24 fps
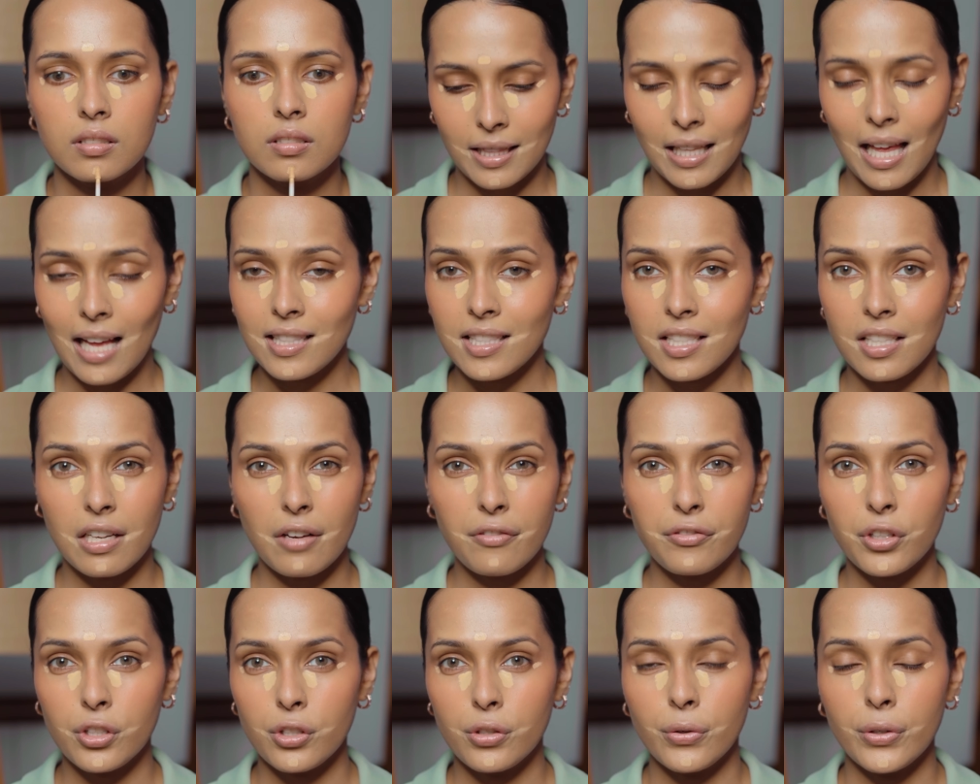That's
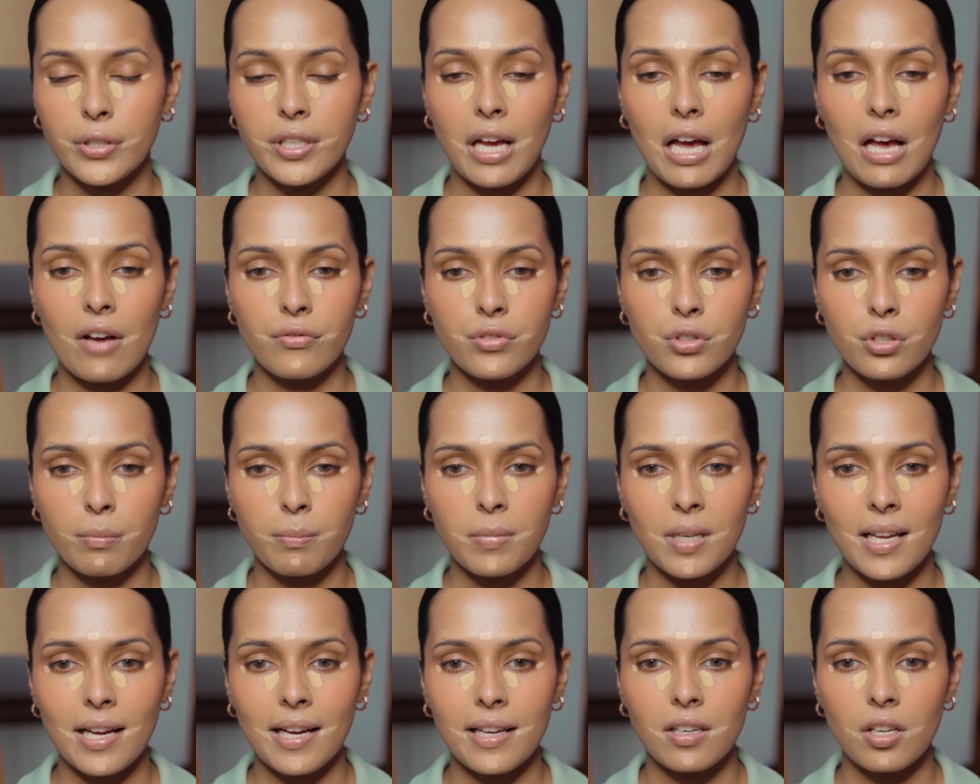enough. You don't have to
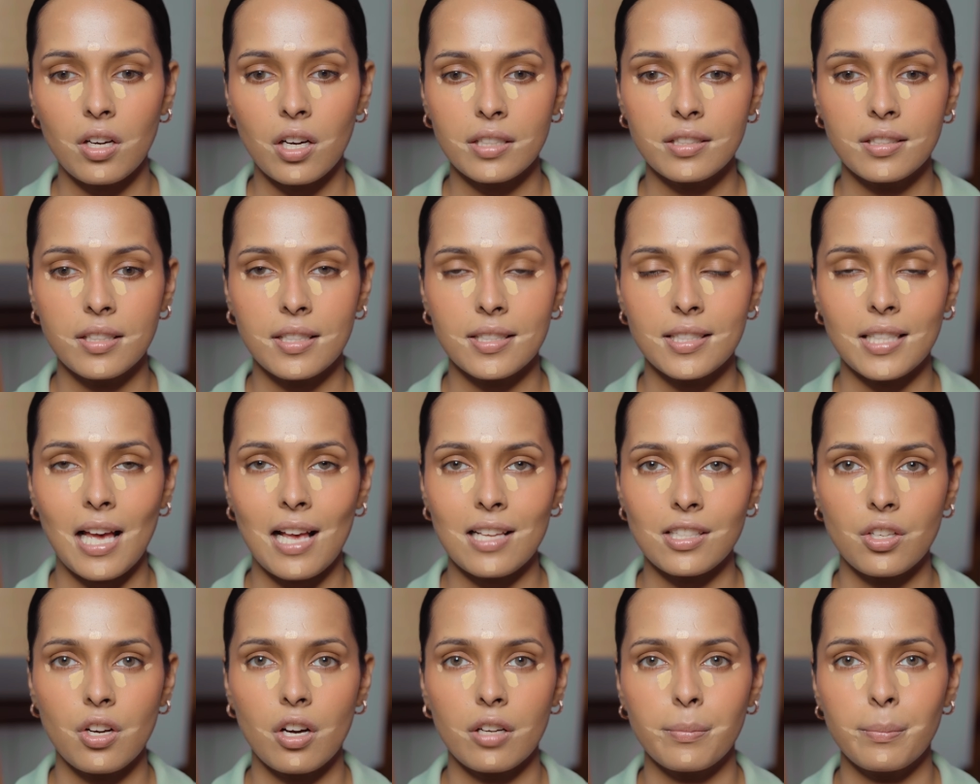apply a lot. This
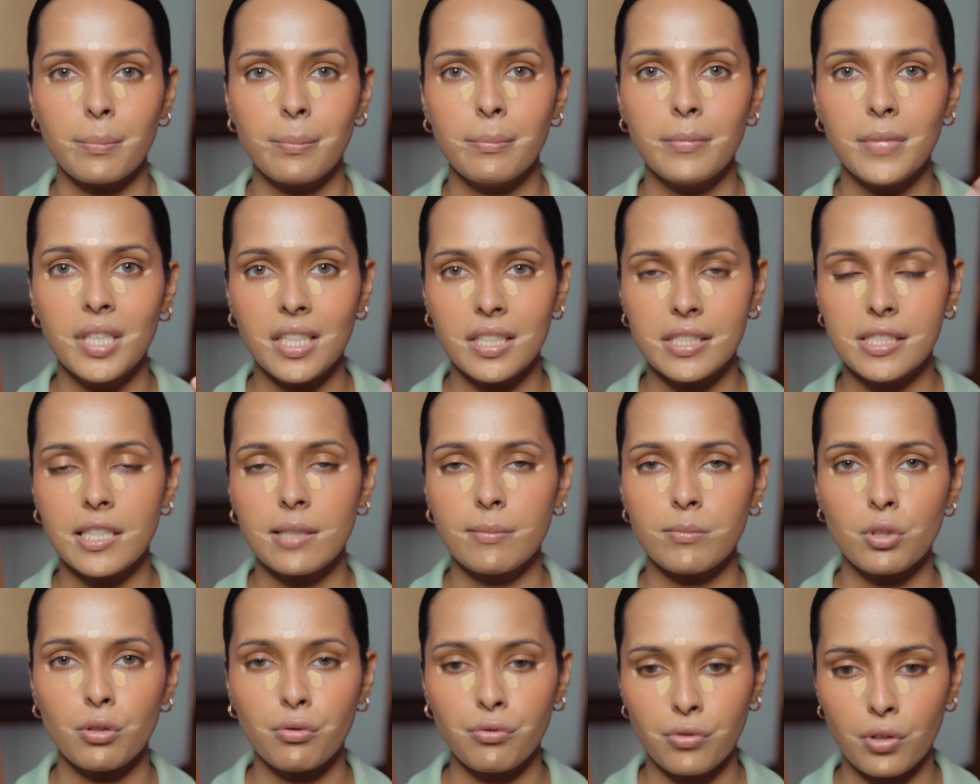has got
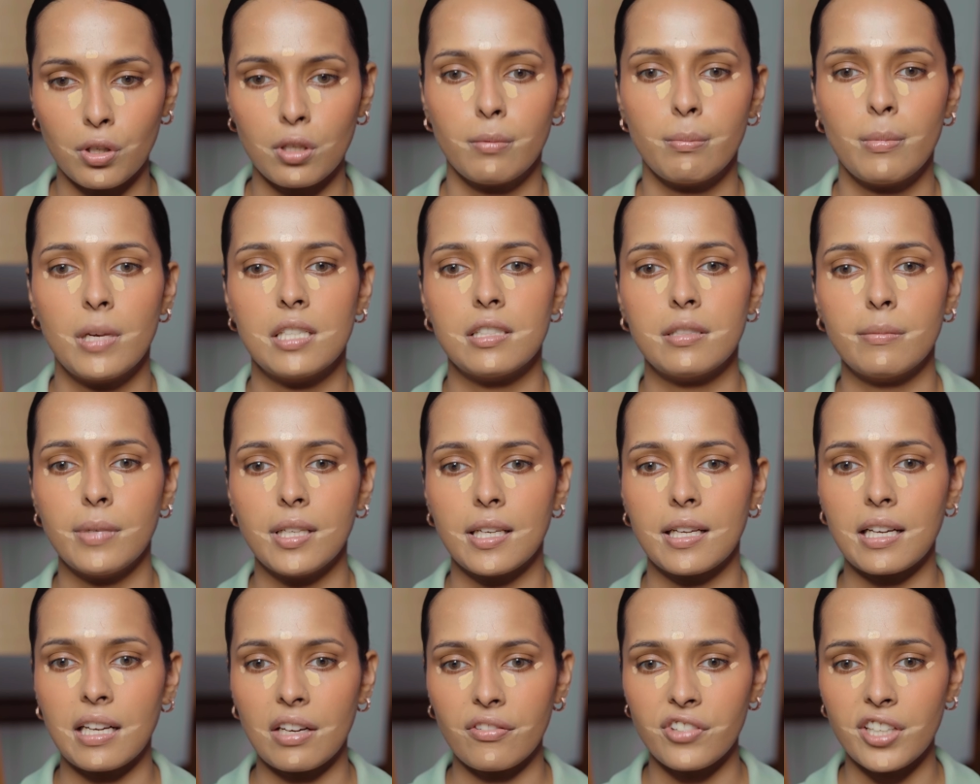medium to full
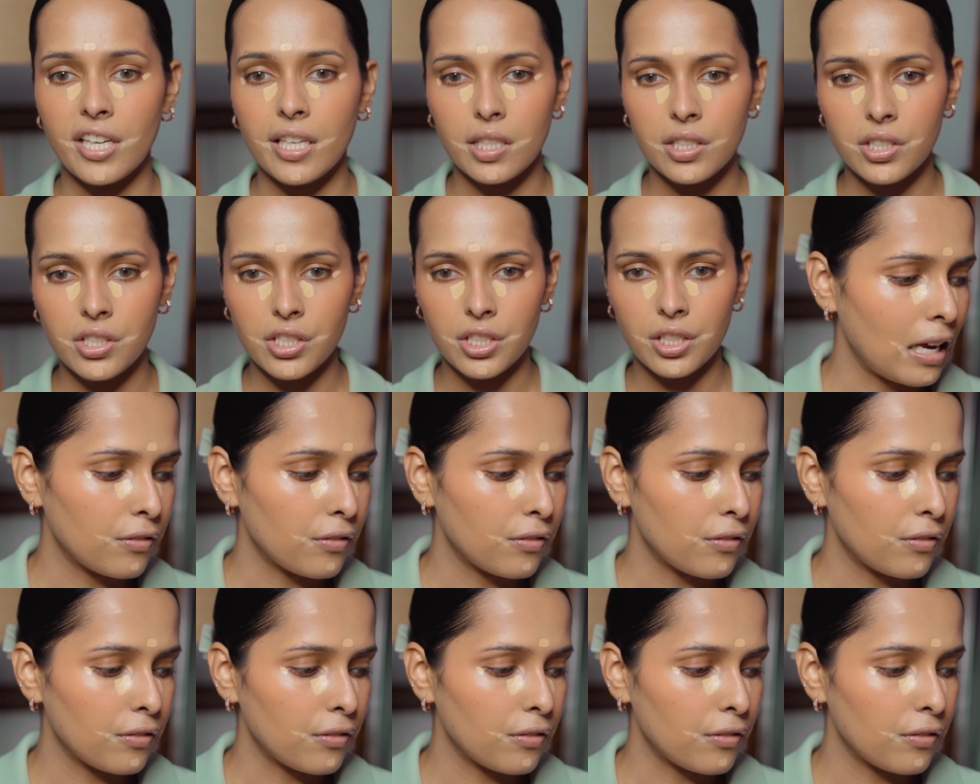buildable coverage.